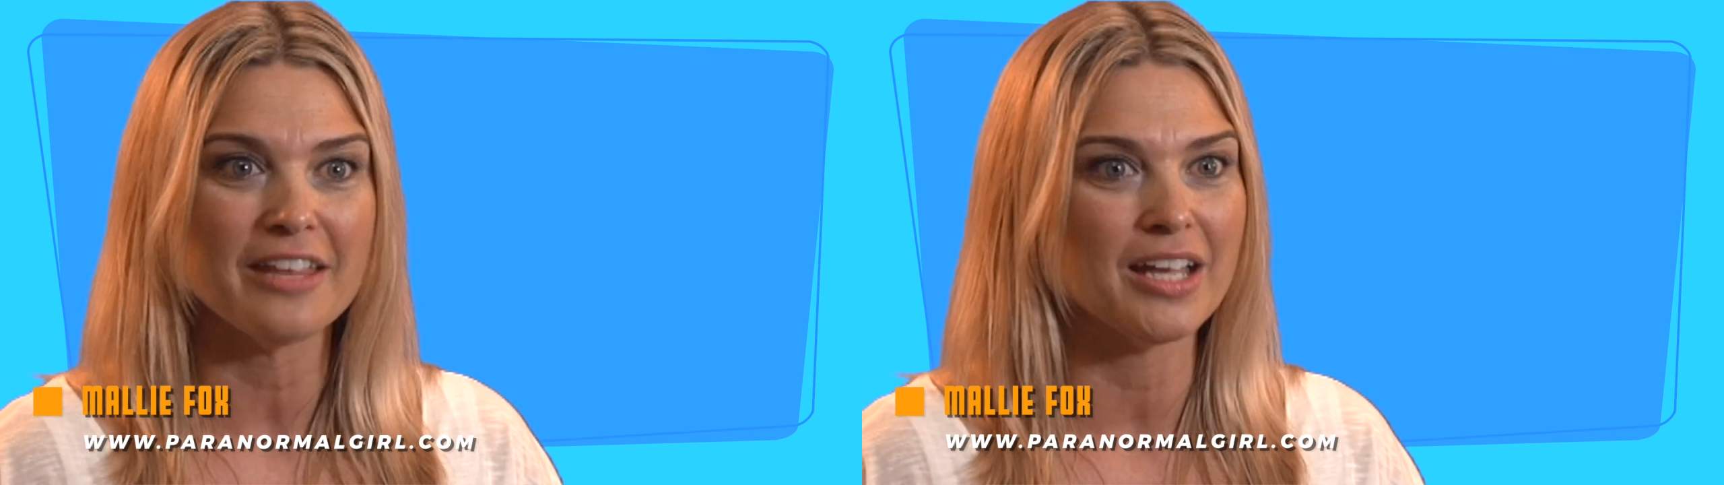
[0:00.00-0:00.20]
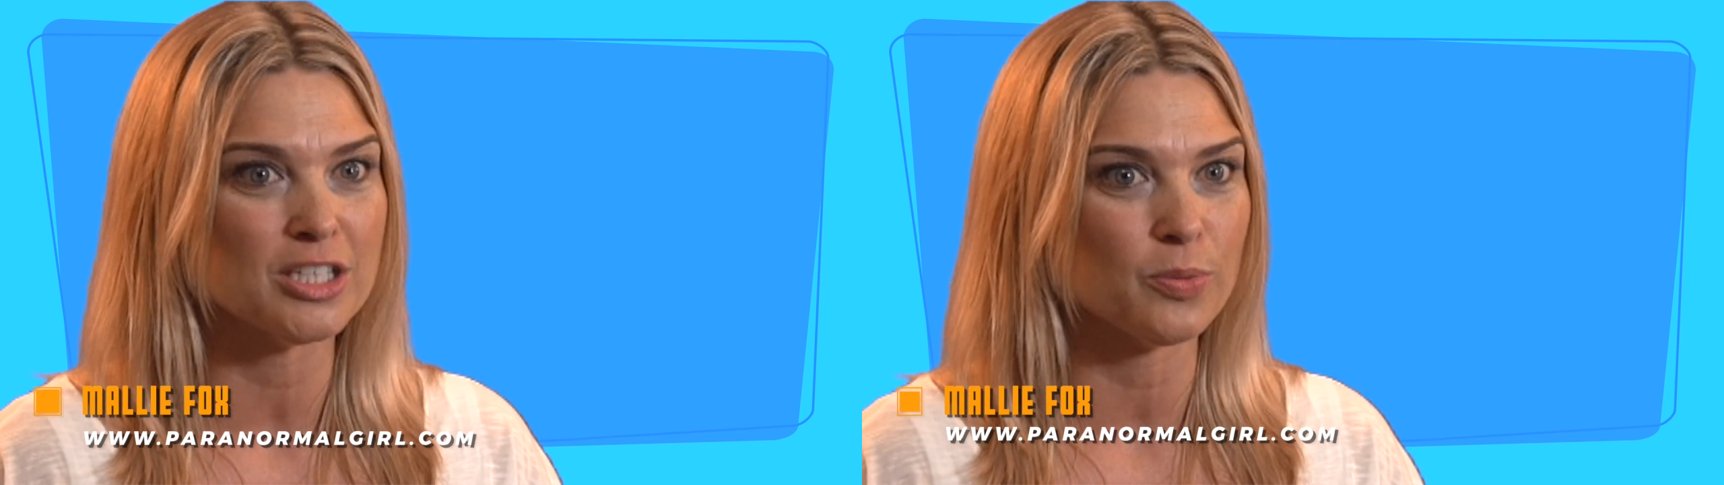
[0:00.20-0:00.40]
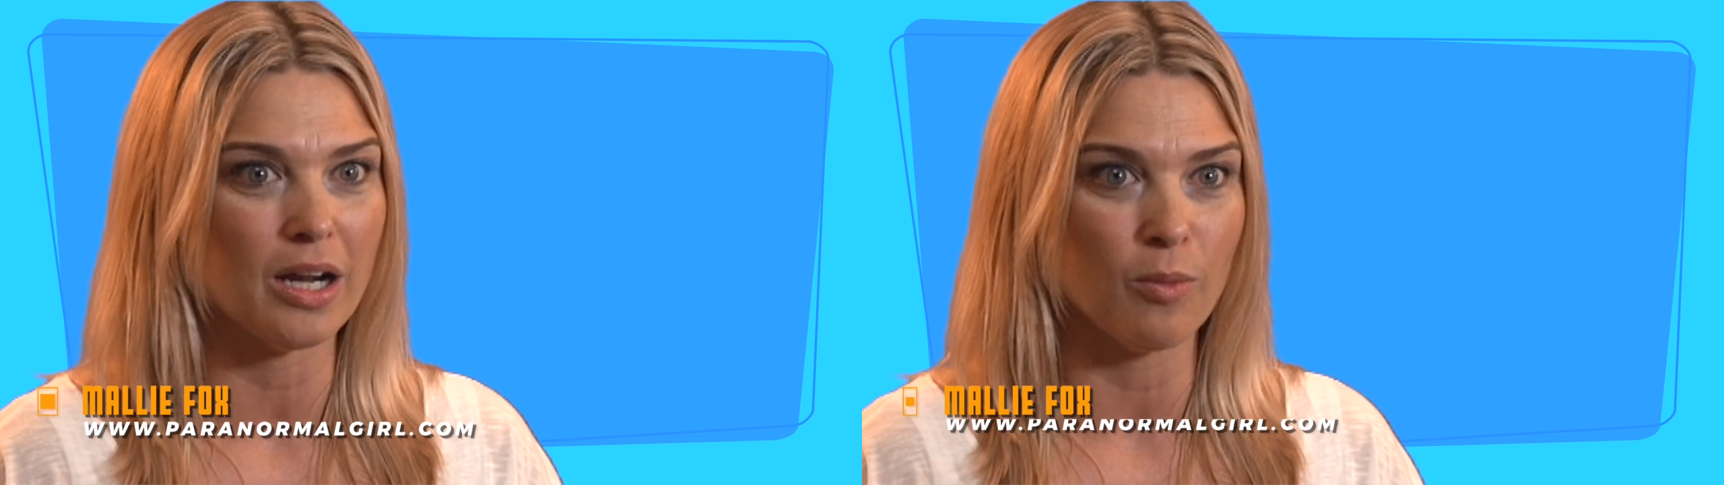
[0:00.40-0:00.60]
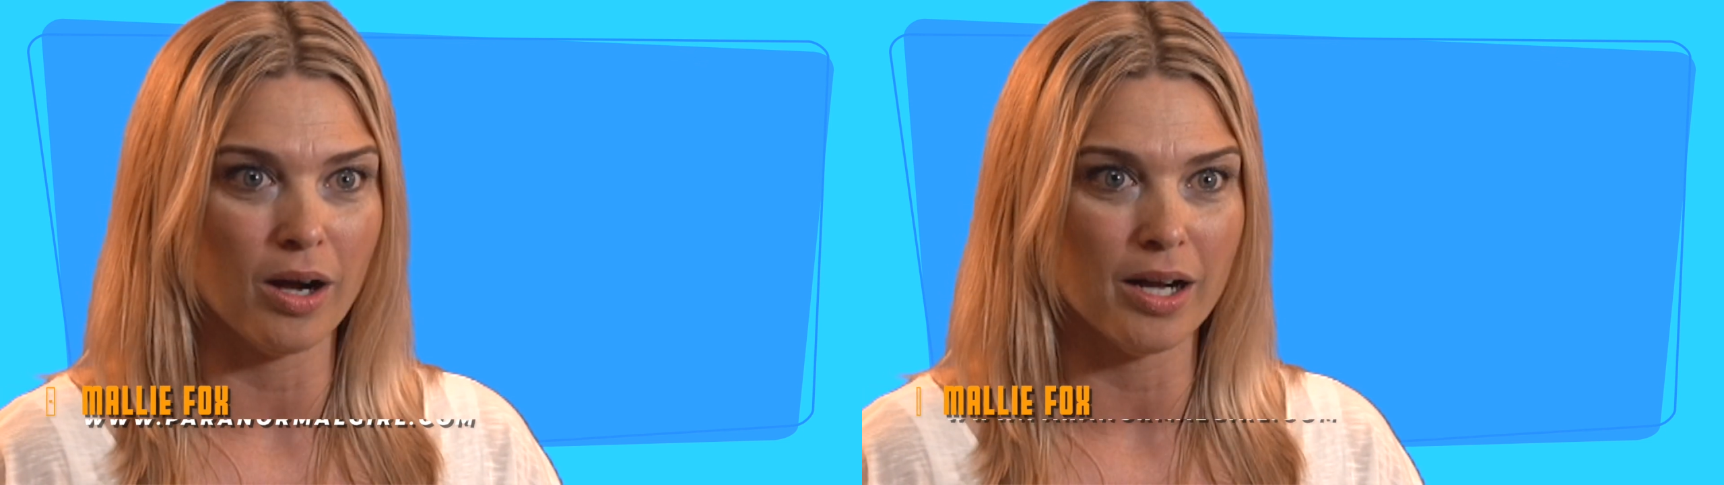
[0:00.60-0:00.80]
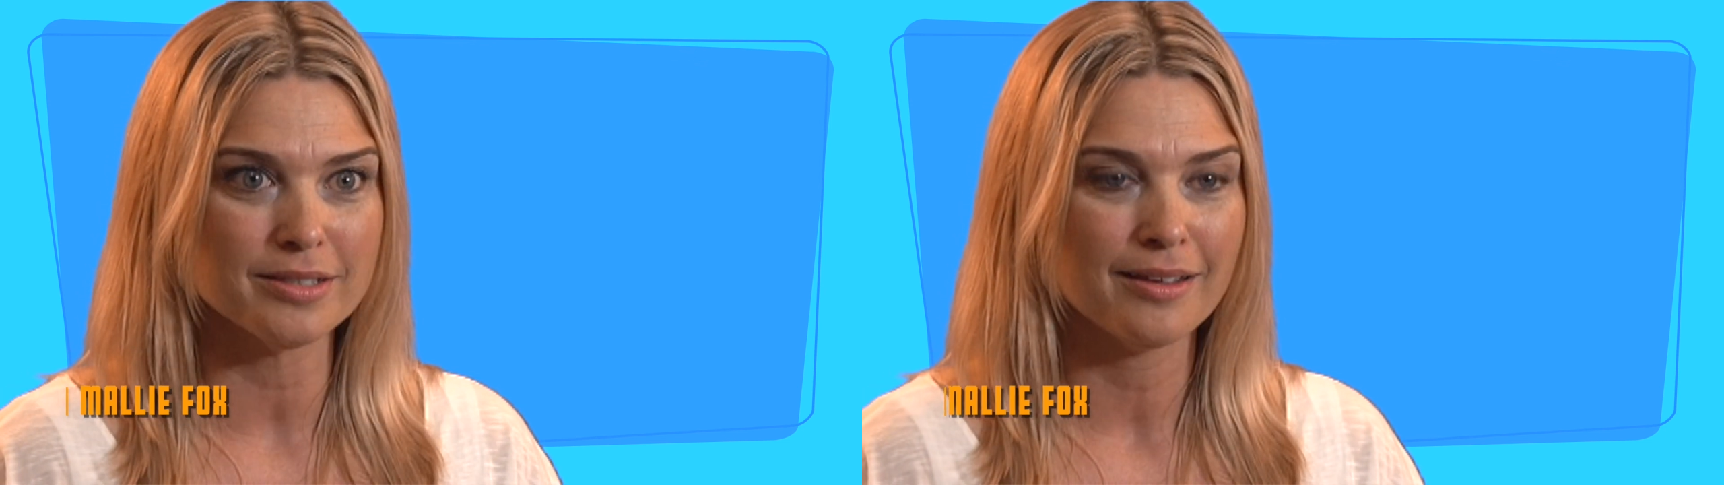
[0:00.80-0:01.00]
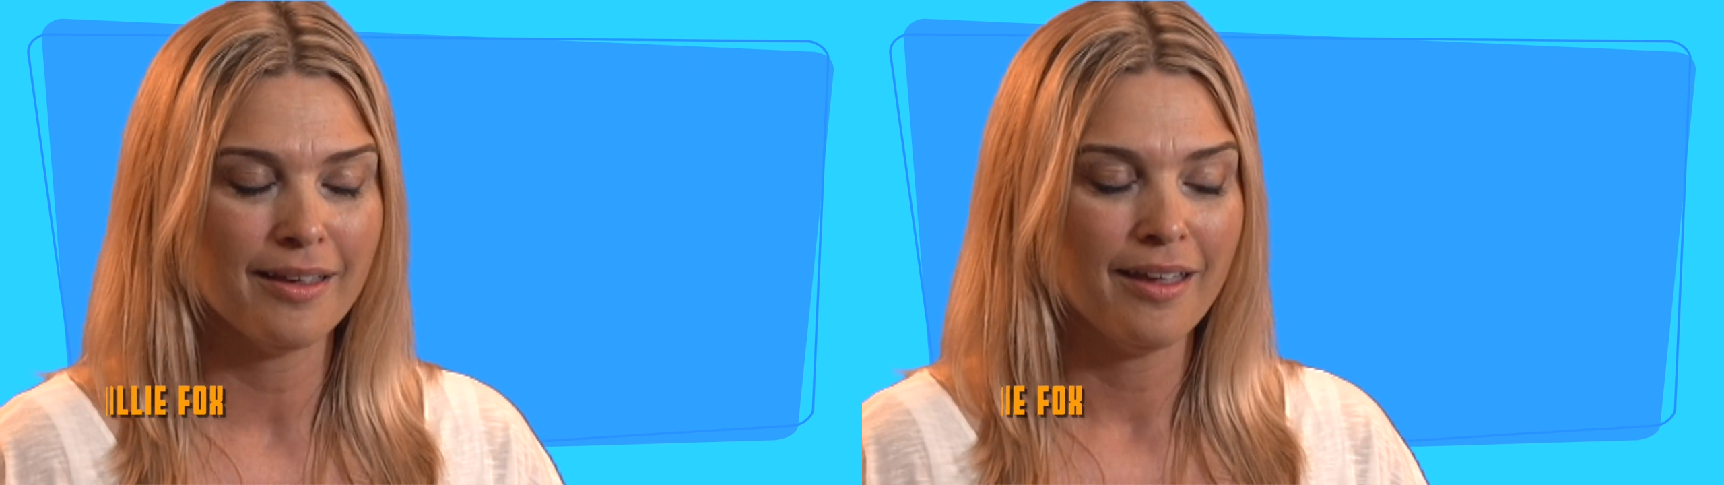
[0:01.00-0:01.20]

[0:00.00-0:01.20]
and that's what I want.